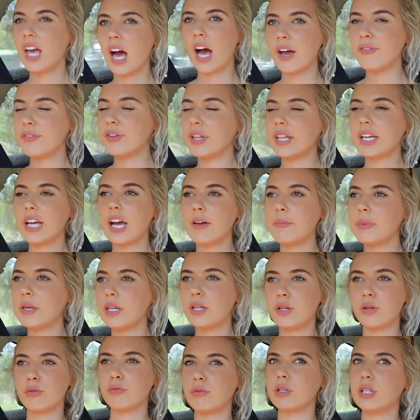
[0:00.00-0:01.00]
I feel like I've
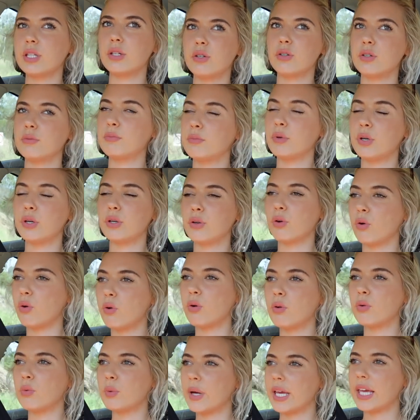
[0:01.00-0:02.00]
been in a really good mood
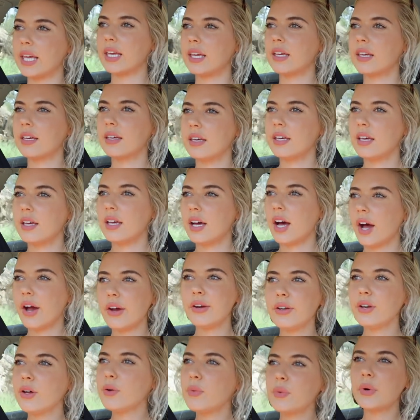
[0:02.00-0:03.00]
all week.
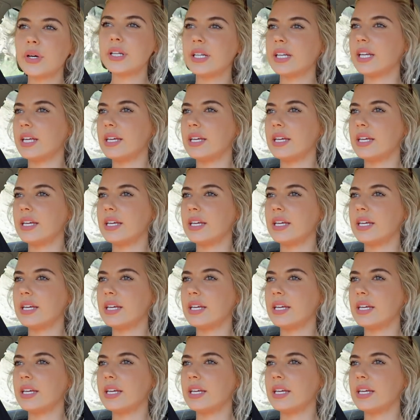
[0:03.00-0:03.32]
I don't know what it